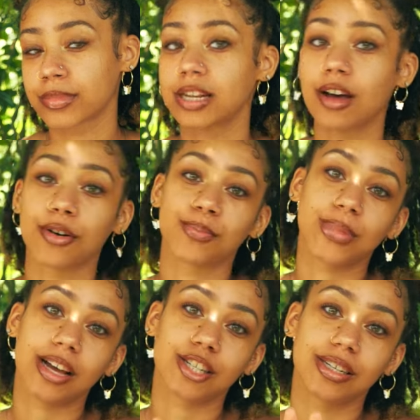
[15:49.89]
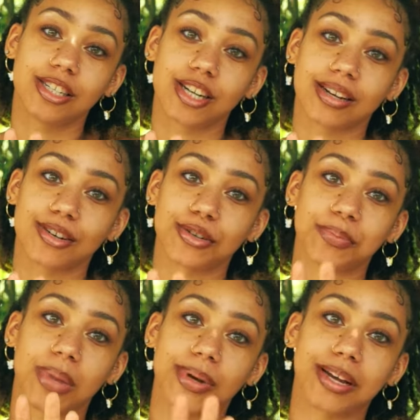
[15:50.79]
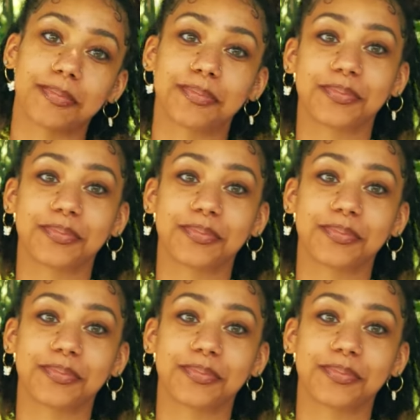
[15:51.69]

No, actually J. Cole, my bad.